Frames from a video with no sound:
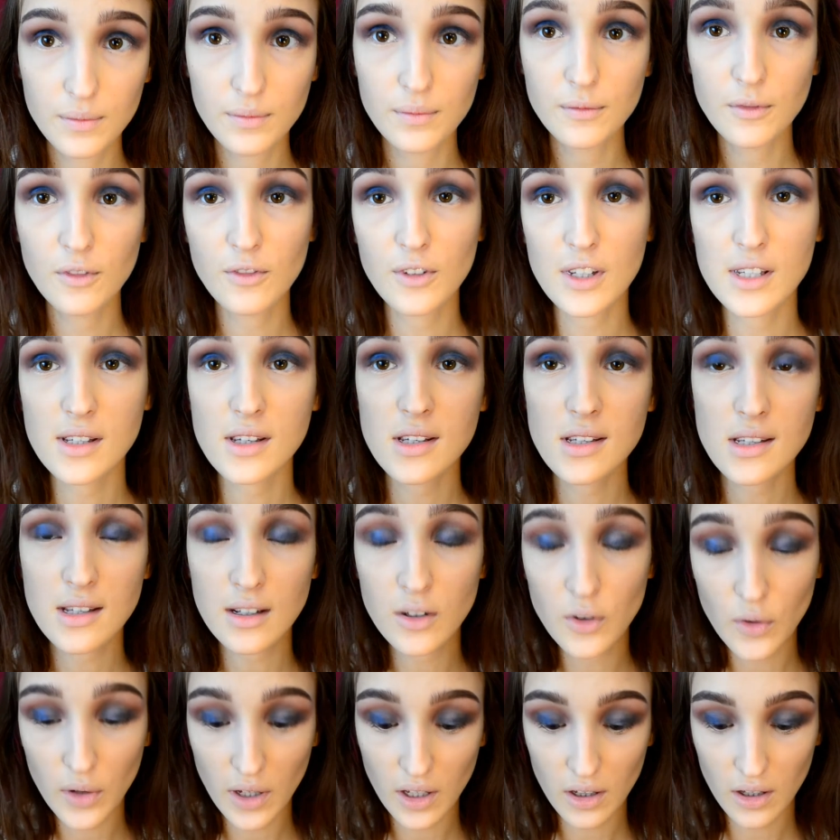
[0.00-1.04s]
This is
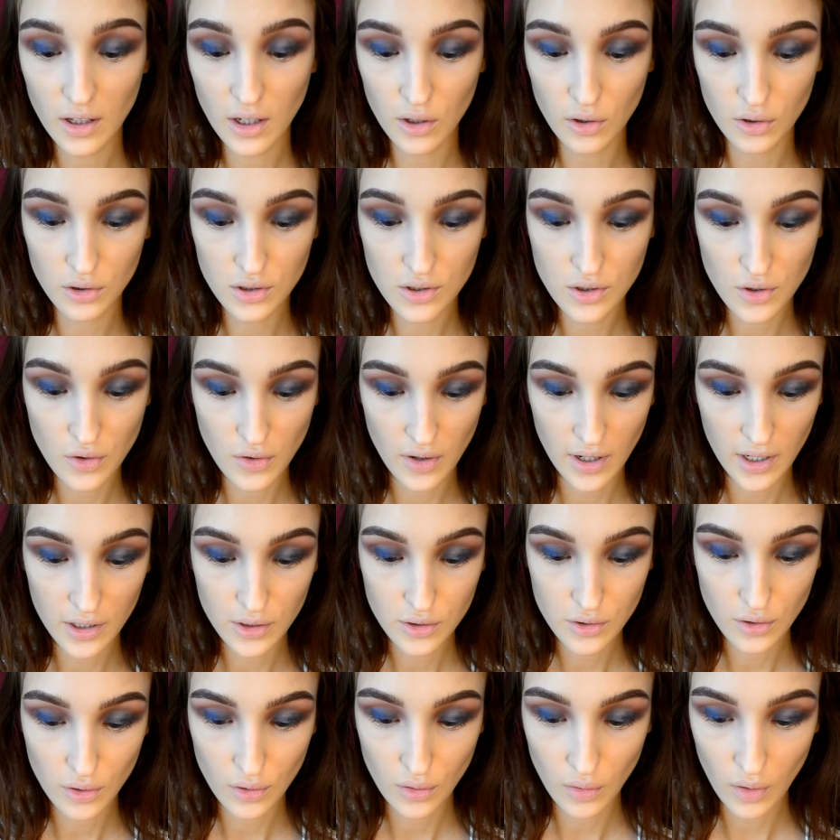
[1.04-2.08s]
a really good trick
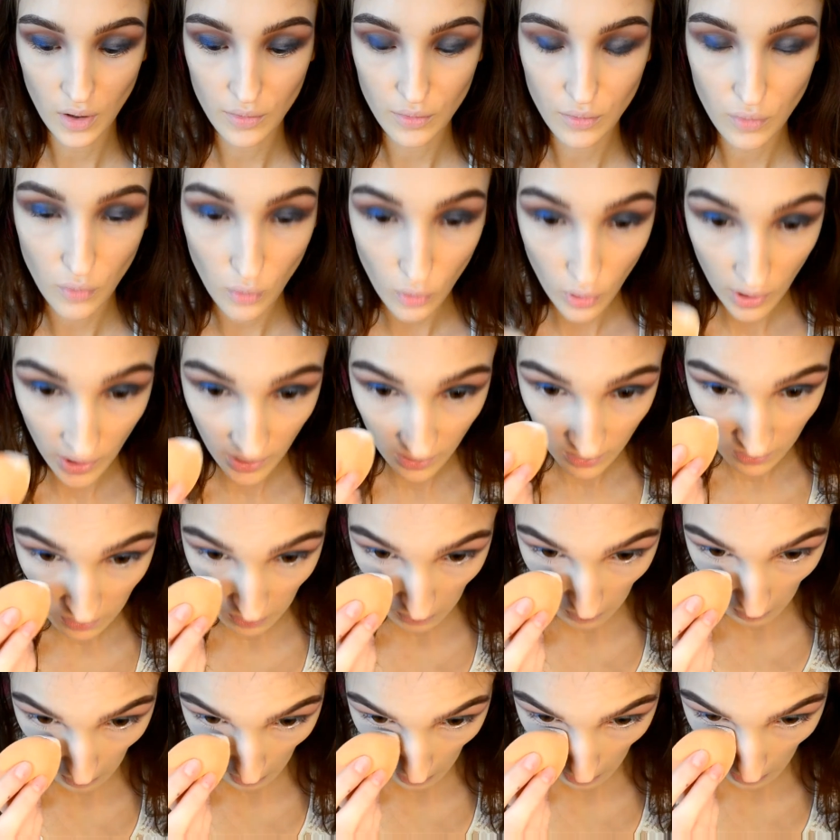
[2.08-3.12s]
to avoid
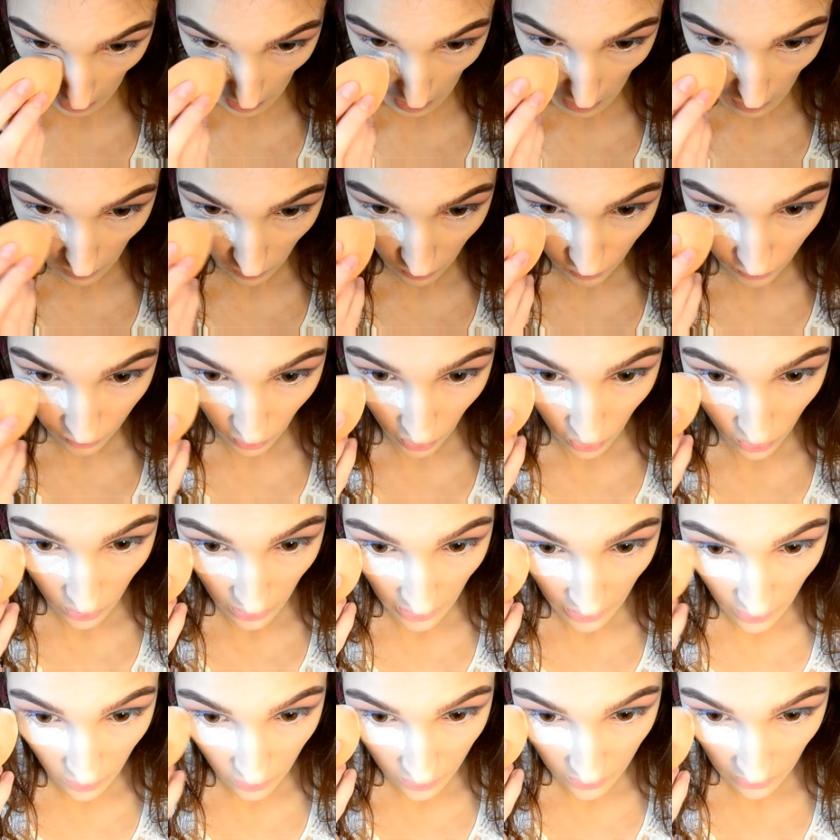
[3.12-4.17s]
fallout